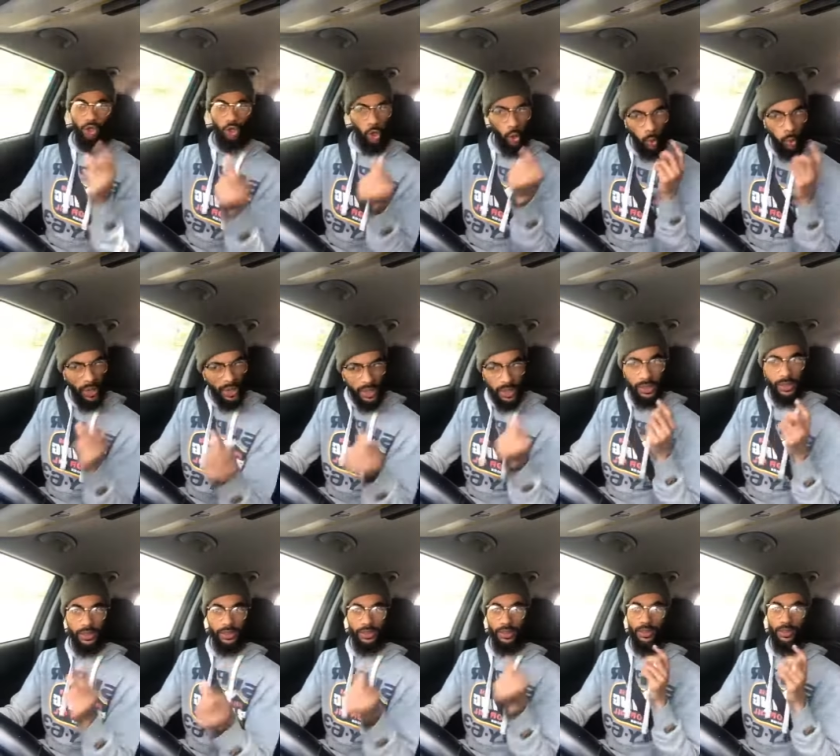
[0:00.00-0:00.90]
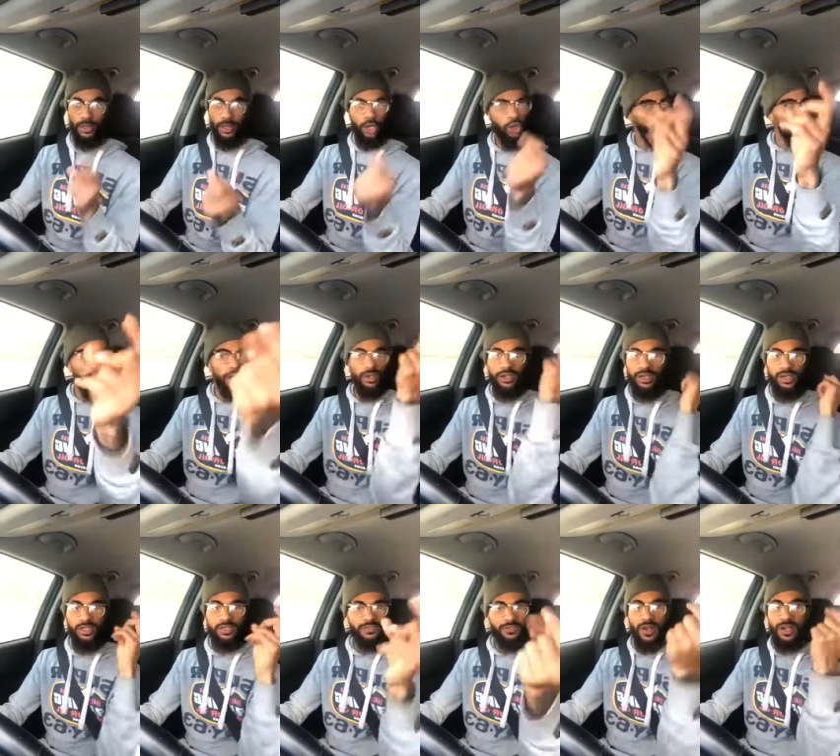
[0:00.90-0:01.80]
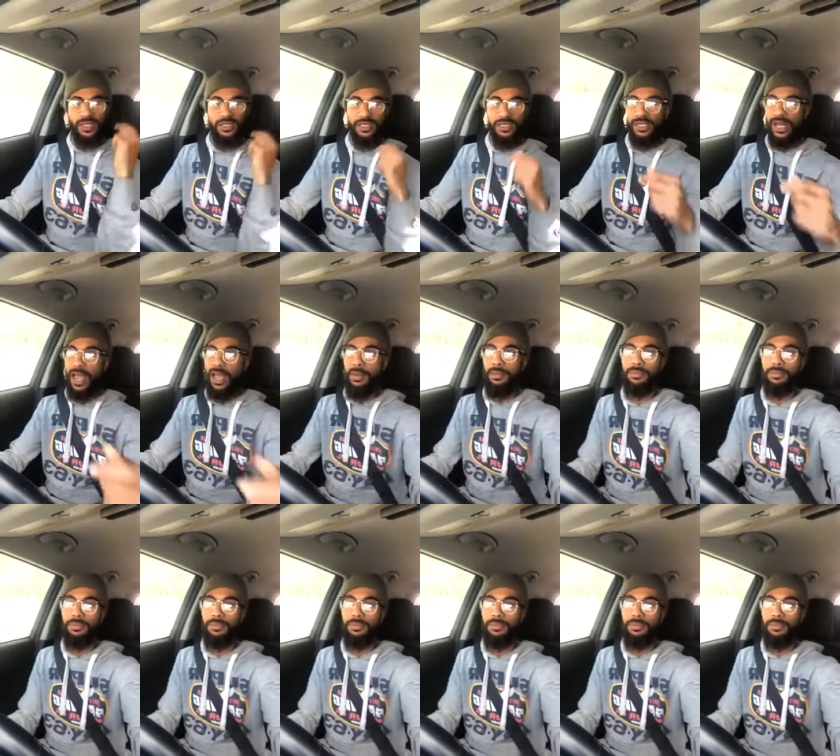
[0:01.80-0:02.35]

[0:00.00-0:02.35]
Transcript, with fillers: quickly, quicker than this fucking snap.